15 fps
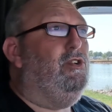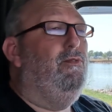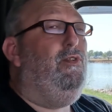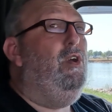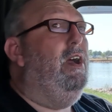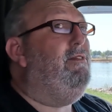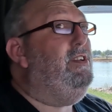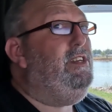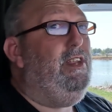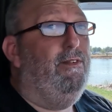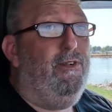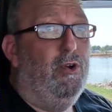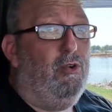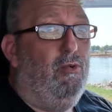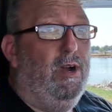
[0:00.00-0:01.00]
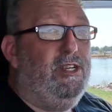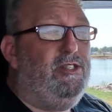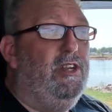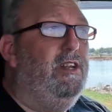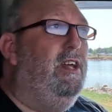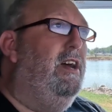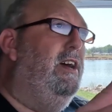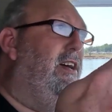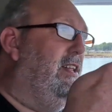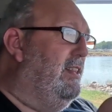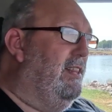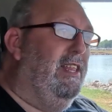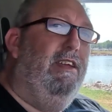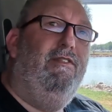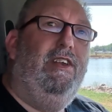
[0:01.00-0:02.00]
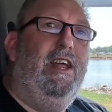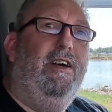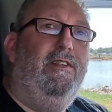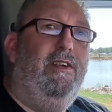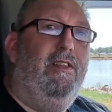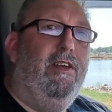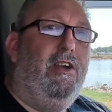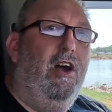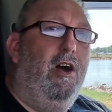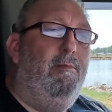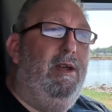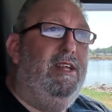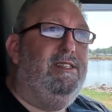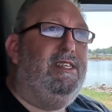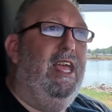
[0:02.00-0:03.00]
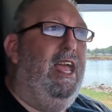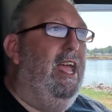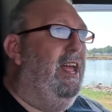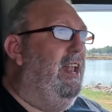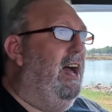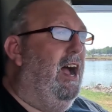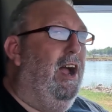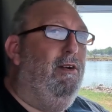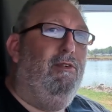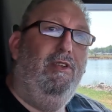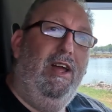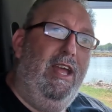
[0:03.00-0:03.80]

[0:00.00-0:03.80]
So if you have a different question, leave it down there in the comments and I will